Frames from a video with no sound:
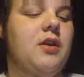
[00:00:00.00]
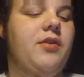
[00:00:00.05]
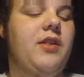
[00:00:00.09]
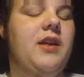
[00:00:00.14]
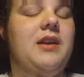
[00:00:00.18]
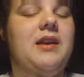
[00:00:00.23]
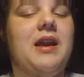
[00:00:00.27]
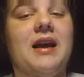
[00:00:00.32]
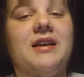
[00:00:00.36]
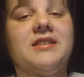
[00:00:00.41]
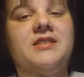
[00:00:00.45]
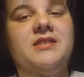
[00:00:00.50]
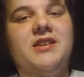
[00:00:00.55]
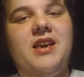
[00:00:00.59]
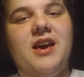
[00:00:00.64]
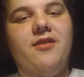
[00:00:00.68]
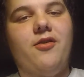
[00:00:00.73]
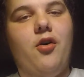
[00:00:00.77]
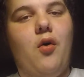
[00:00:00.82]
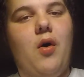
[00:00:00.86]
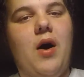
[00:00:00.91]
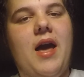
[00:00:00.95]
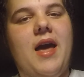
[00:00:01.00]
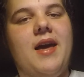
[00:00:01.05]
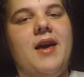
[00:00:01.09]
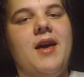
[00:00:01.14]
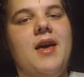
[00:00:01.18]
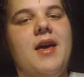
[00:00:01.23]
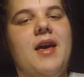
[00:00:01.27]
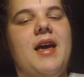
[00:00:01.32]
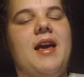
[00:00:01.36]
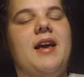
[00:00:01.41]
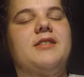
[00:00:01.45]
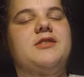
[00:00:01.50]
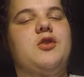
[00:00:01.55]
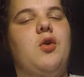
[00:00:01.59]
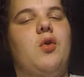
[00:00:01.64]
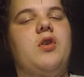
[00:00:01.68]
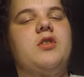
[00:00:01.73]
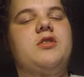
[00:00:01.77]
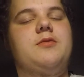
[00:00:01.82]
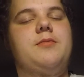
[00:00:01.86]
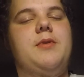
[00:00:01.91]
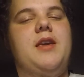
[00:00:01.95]
So the next giveaway is
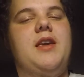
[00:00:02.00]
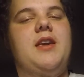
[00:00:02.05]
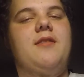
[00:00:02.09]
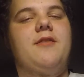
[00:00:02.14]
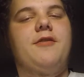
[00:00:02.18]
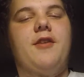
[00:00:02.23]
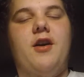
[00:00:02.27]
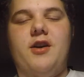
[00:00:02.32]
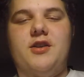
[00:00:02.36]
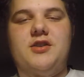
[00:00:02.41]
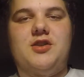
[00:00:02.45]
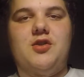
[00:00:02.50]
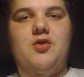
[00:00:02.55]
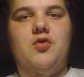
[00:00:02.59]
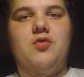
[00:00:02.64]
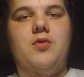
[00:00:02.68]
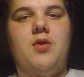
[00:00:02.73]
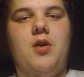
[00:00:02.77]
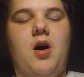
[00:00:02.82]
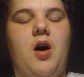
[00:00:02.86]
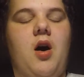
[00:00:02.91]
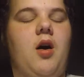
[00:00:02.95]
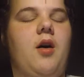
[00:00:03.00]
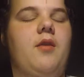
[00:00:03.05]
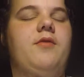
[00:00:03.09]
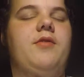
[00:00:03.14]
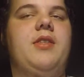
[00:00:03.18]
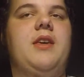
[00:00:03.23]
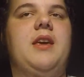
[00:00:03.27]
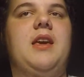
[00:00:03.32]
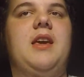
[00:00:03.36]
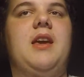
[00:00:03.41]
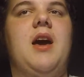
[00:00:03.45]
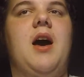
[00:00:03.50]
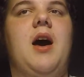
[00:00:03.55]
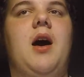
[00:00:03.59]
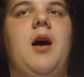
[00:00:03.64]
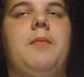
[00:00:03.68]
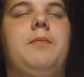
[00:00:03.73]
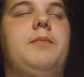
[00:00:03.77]
going to be very soon of the